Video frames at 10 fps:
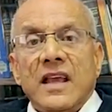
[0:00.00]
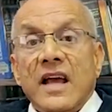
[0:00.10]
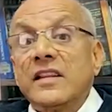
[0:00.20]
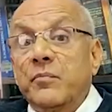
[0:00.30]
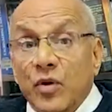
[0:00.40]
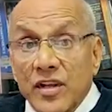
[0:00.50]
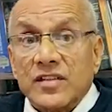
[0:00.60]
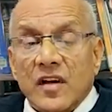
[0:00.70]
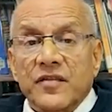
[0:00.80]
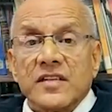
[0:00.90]
And the
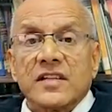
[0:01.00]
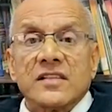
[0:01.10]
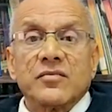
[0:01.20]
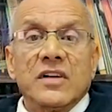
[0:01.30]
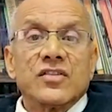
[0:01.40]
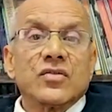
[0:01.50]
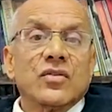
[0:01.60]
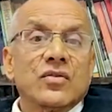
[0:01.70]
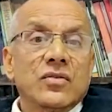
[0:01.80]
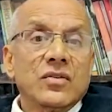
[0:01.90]
police officers
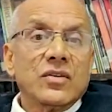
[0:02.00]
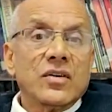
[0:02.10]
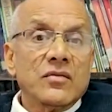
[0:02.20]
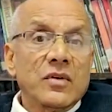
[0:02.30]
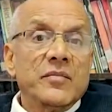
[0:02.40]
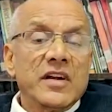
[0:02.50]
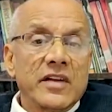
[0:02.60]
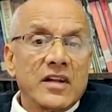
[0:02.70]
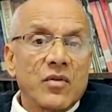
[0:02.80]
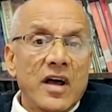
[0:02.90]
will be
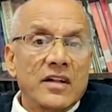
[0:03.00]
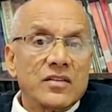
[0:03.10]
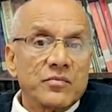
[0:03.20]
required